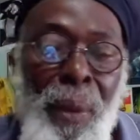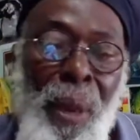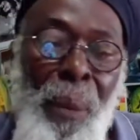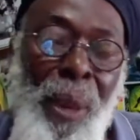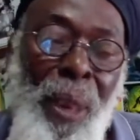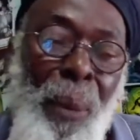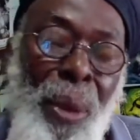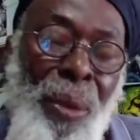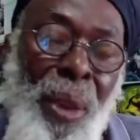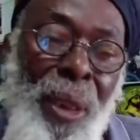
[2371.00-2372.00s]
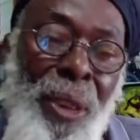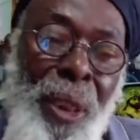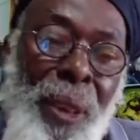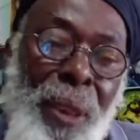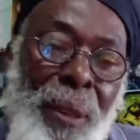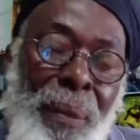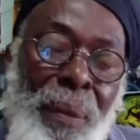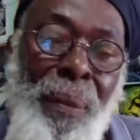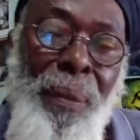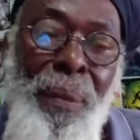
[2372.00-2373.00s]
Yeah, man born religion
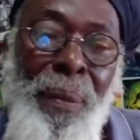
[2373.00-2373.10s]
and